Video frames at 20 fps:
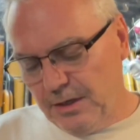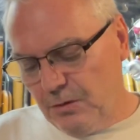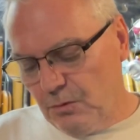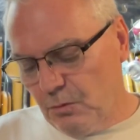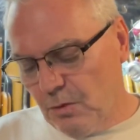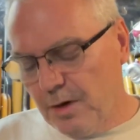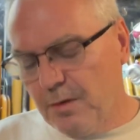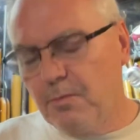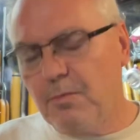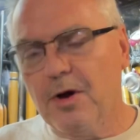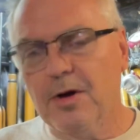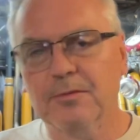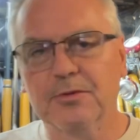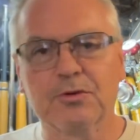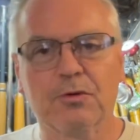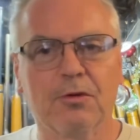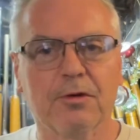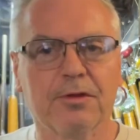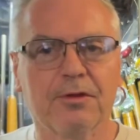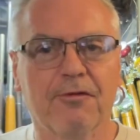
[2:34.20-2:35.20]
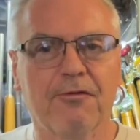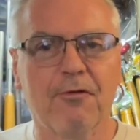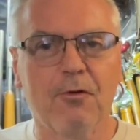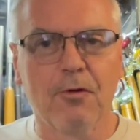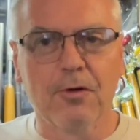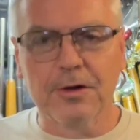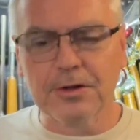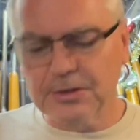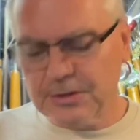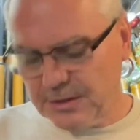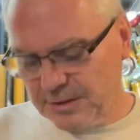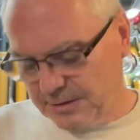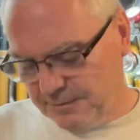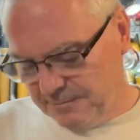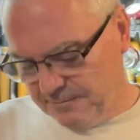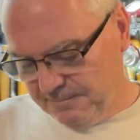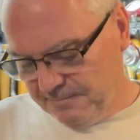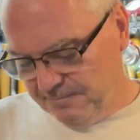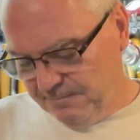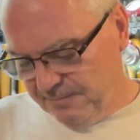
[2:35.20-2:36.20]
one pump's worth of force,
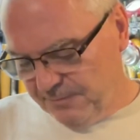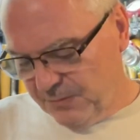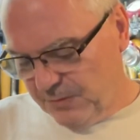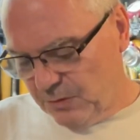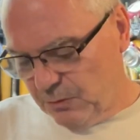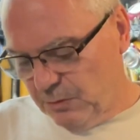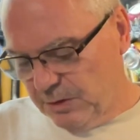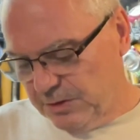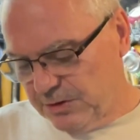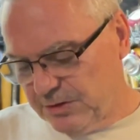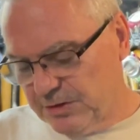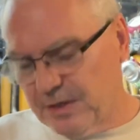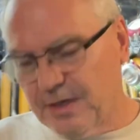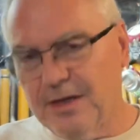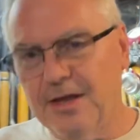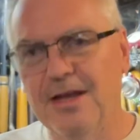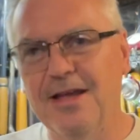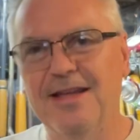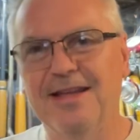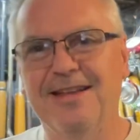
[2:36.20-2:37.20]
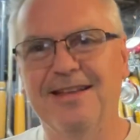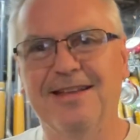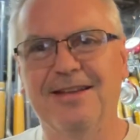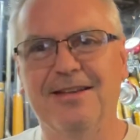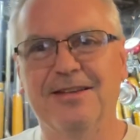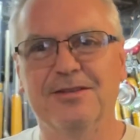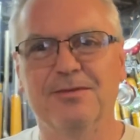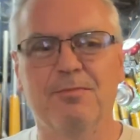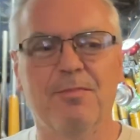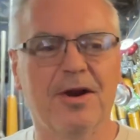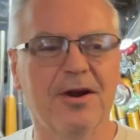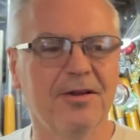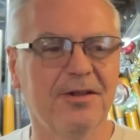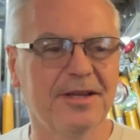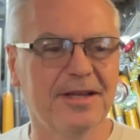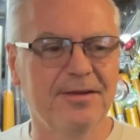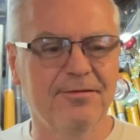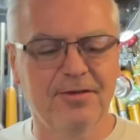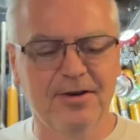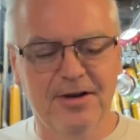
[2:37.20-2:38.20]
which is
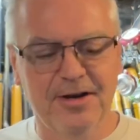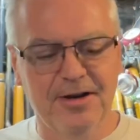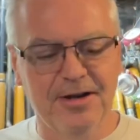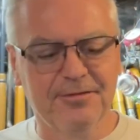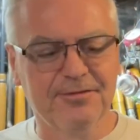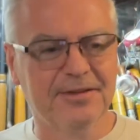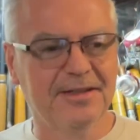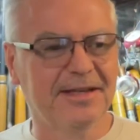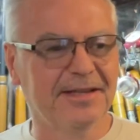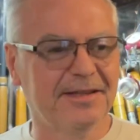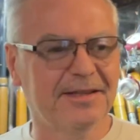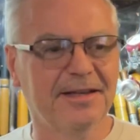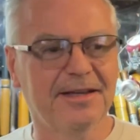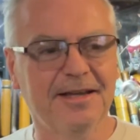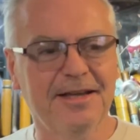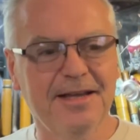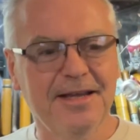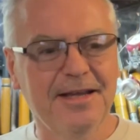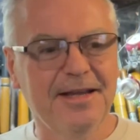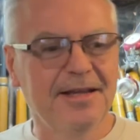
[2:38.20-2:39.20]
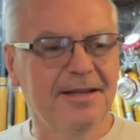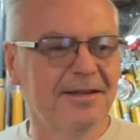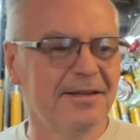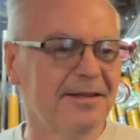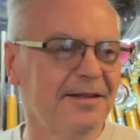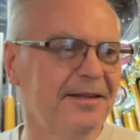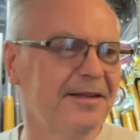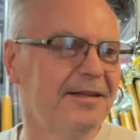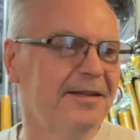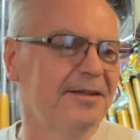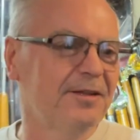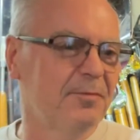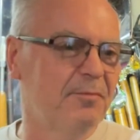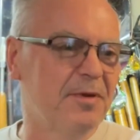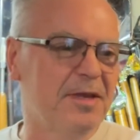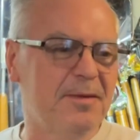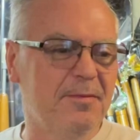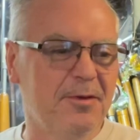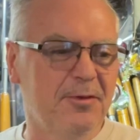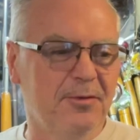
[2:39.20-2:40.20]
barely even enough to get the
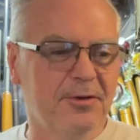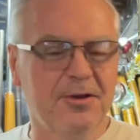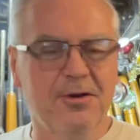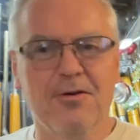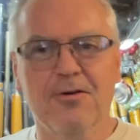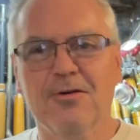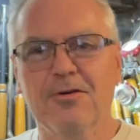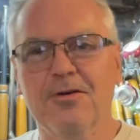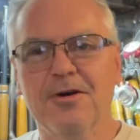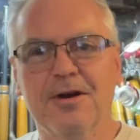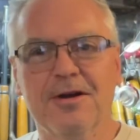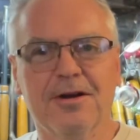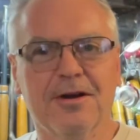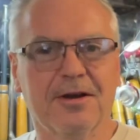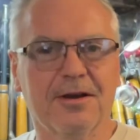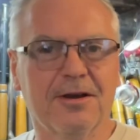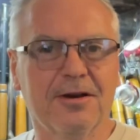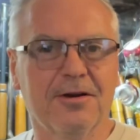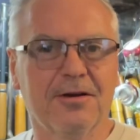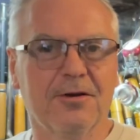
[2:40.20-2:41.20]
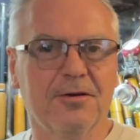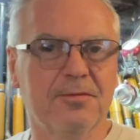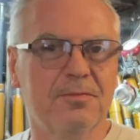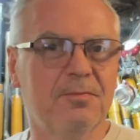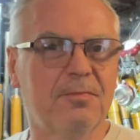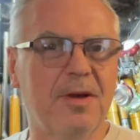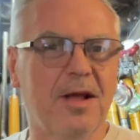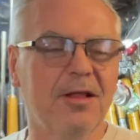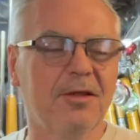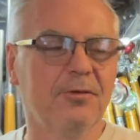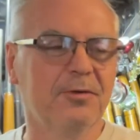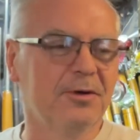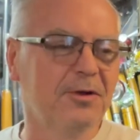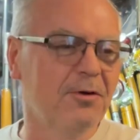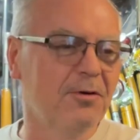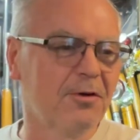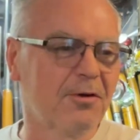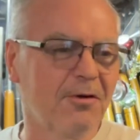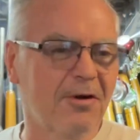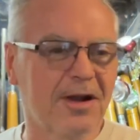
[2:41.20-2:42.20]
BB would go, or pellet would go
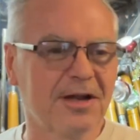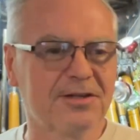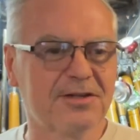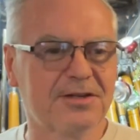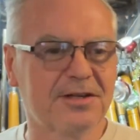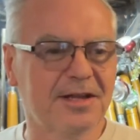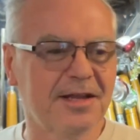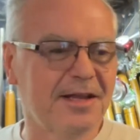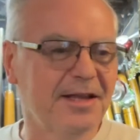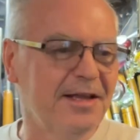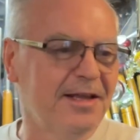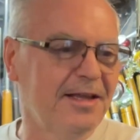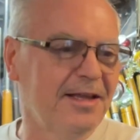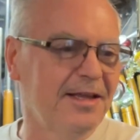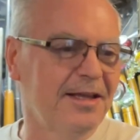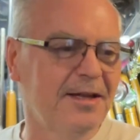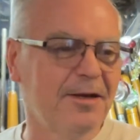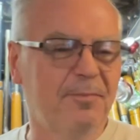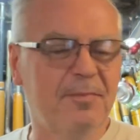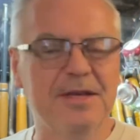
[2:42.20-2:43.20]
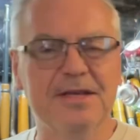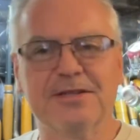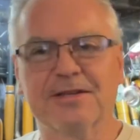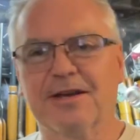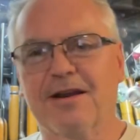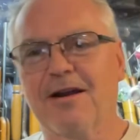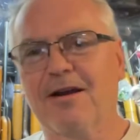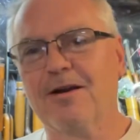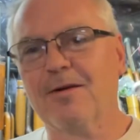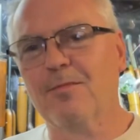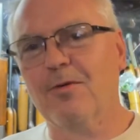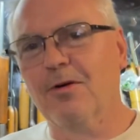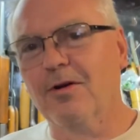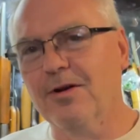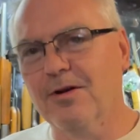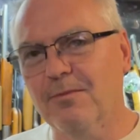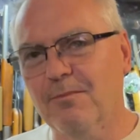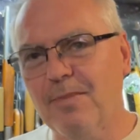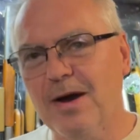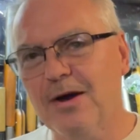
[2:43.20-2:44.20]
across, hit a piece of cardboard
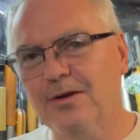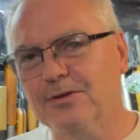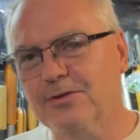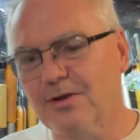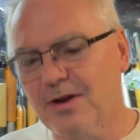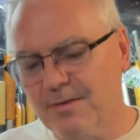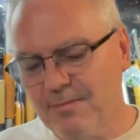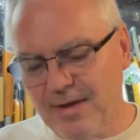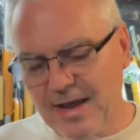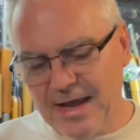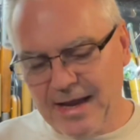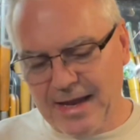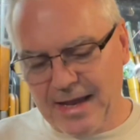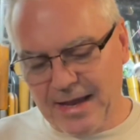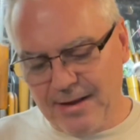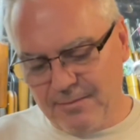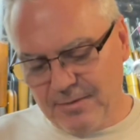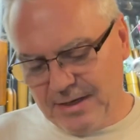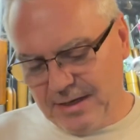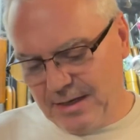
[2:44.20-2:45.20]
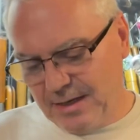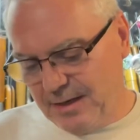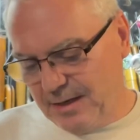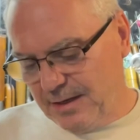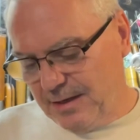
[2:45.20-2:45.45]
and bounce right back at me.